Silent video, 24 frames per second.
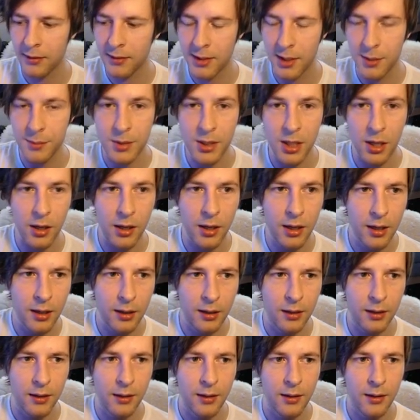Seems good.
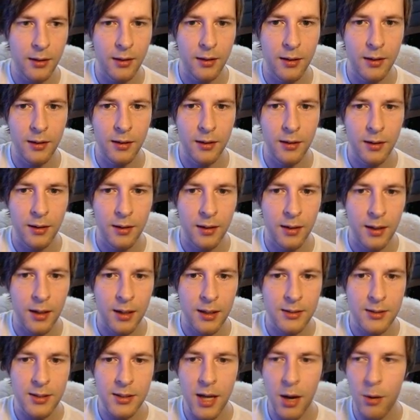
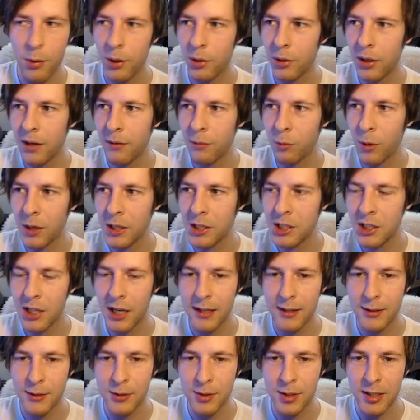So now we only have one
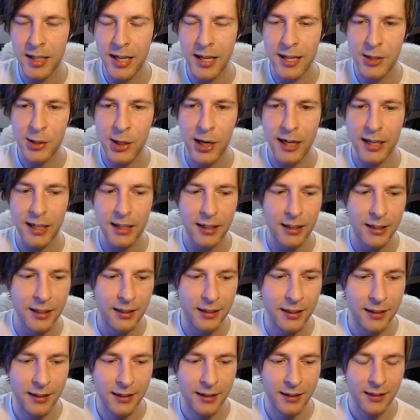shot through DNA Tracker.
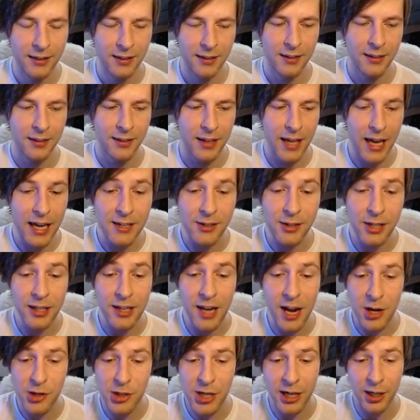And
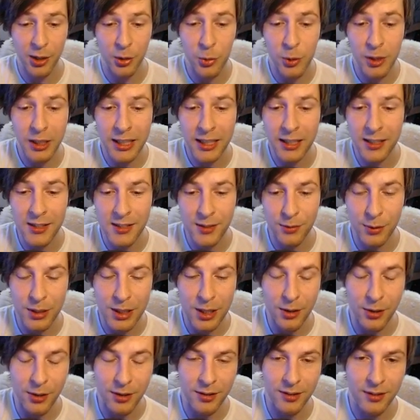DNA Tracker will kill us if we
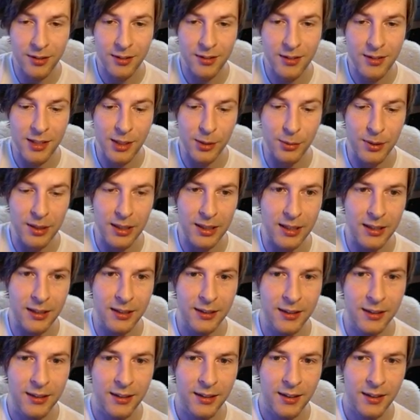don't deal with it.
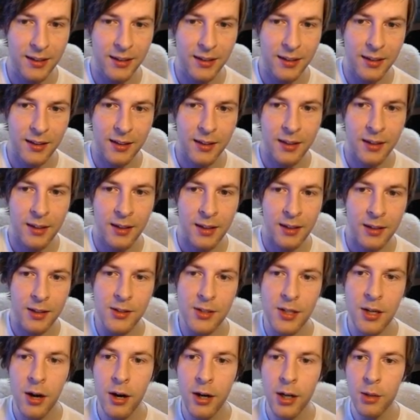
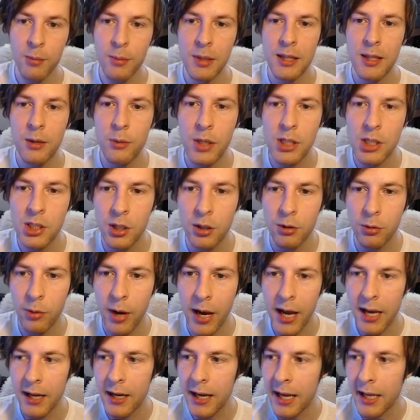There's an argument that we should have
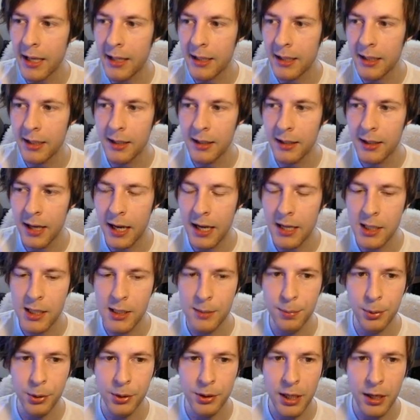ran Aki and
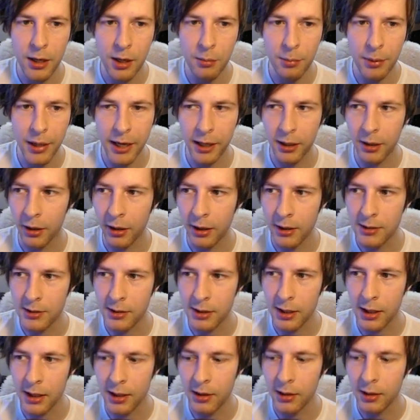just pulled out our Black
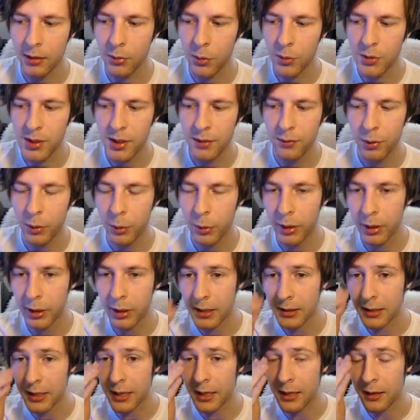Orchestra. We'll see if we
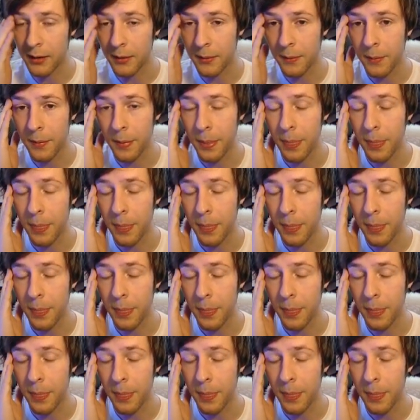regret that.